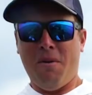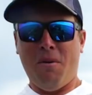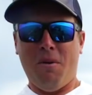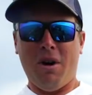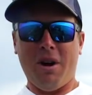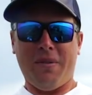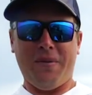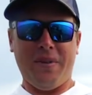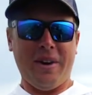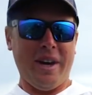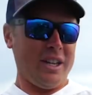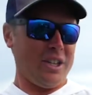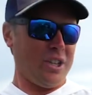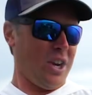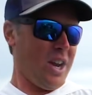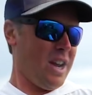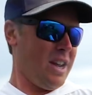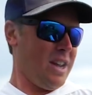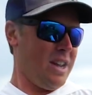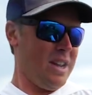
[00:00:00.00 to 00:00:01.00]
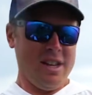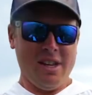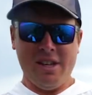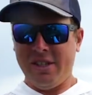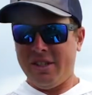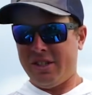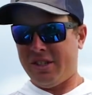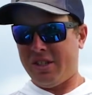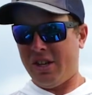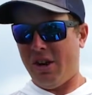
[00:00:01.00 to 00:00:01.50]
What a fish.
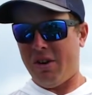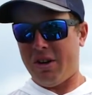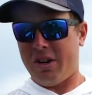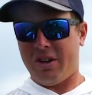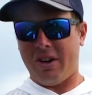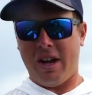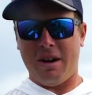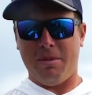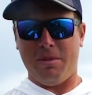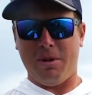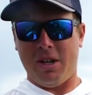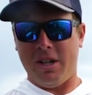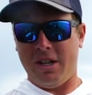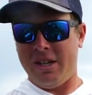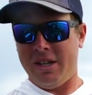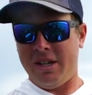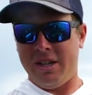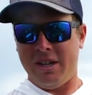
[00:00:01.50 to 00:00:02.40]
So incredible.